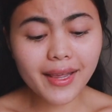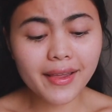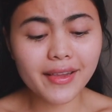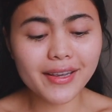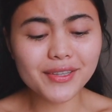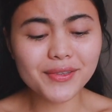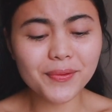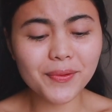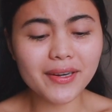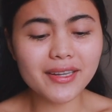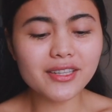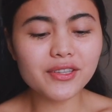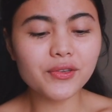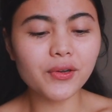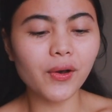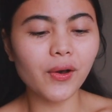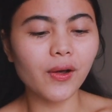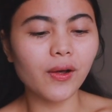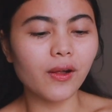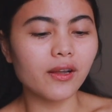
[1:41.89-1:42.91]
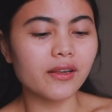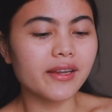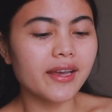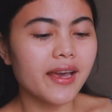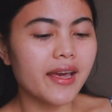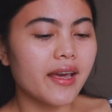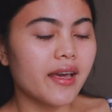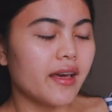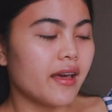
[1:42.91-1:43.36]
is called
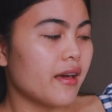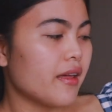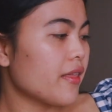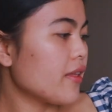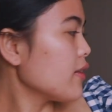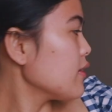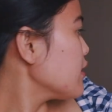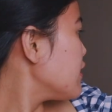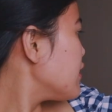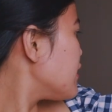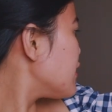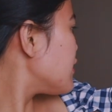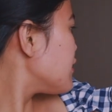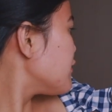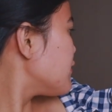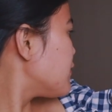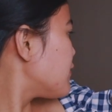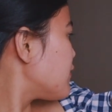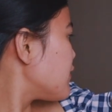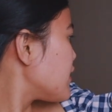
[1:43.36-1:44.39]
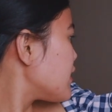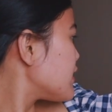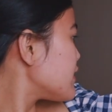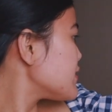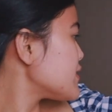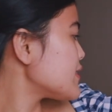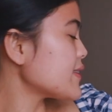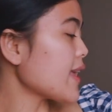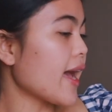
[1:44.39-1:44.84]
the Liv
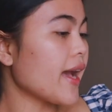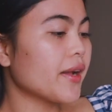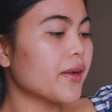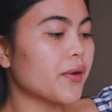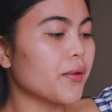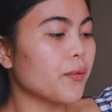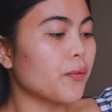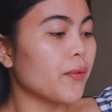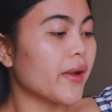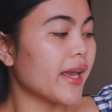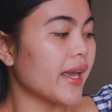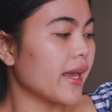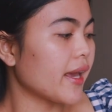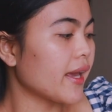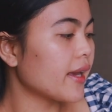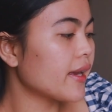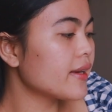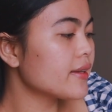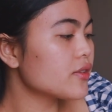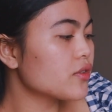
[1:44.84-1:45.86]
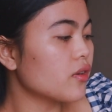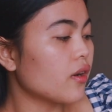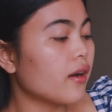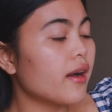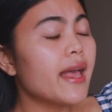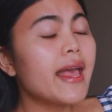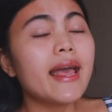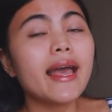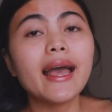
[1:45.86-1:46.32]
Stacker Ring.
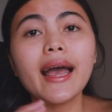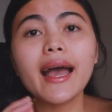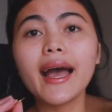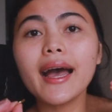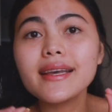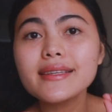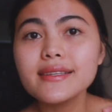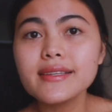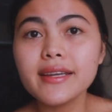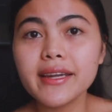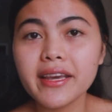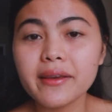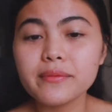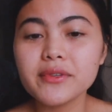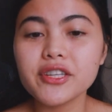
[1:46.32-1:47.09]
So as the name